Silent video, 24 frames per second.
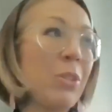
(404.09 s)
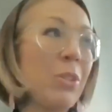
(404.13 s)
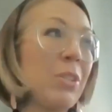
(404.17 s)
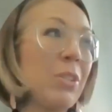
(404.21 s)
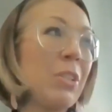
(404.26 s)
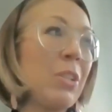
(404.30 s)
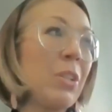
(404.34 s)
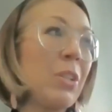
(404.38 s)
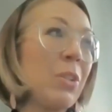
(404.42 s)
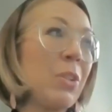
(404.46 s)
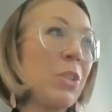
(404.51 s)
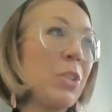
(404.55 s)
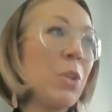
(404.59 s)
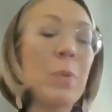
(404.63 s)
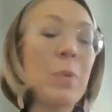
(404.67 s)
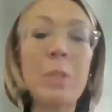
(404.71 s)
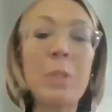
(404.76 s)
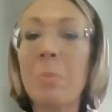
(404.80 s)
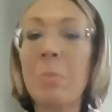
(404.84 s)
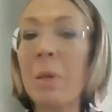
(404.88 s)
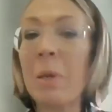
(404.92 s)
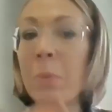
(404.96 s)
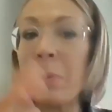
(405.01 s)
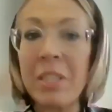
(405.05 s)
you will
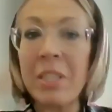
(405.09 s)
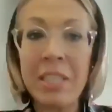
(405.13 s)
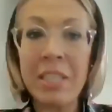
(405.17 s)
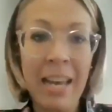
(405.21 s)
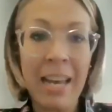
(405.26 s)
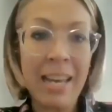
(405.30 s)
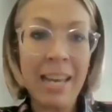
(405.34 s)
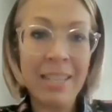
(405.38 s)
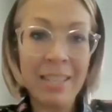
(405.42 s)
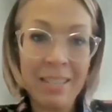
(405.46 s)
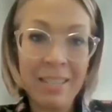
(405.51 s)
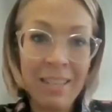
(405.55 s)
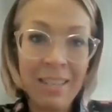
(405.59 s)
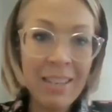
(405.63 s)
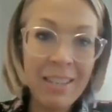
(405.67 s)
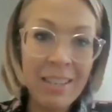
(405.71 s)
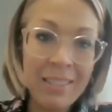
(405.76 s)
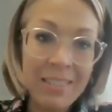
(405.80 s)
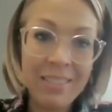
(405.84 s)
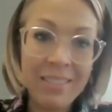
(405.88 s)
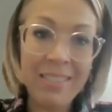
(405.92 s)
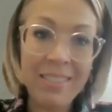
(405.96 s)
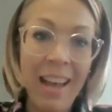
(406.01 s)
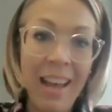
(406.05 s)
speak with 10
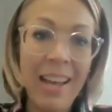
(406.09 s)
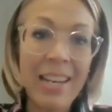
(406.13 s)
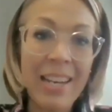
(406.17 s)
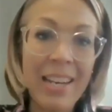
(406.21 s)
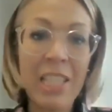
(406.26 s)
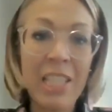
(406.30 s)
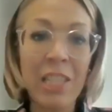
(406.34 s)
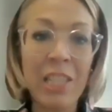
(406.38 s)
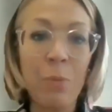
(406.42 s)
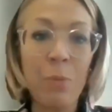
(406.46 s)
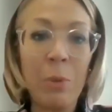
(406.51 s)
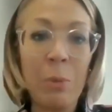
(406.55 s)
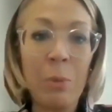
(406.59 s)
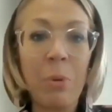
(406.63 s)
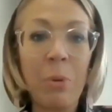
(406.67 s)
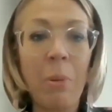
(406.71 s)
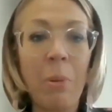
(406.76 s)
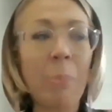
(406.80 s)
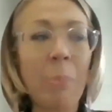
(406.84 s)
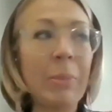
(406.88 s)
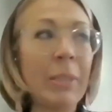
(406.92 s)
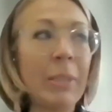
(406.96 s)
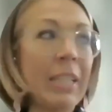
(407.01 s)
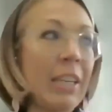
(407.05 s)
stylists that will
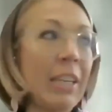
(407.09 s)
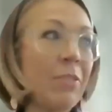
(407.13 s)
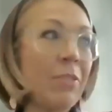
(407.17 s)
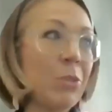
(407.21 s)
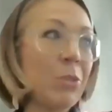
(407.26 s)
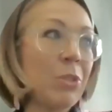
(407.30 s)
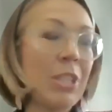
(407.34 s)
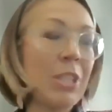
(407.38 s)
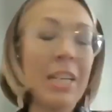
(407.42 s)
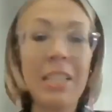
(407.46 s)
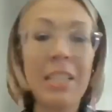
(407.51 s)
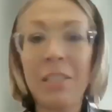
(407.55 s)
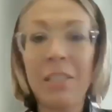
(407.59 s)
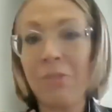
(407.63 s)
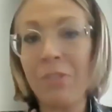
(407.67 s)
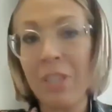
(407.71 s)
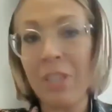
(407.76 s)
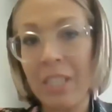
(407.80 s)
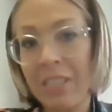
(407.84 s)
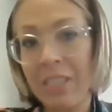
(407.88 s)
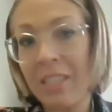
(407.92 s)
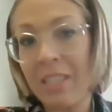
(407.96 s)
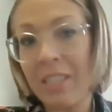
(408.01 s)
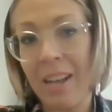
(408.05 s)
probably give you 10
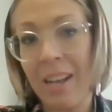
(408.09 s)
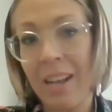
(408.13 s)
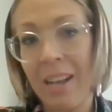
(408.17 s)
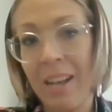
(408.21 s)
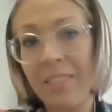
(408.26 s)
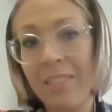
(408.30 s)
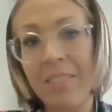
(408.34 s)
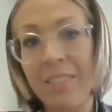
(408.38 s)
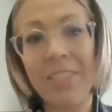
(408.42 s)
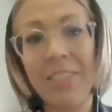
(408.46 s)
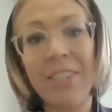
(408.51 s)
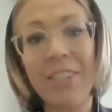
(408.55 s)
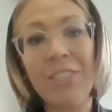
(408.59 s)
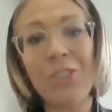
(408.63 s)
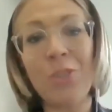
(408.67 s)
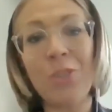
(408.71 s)
different answers.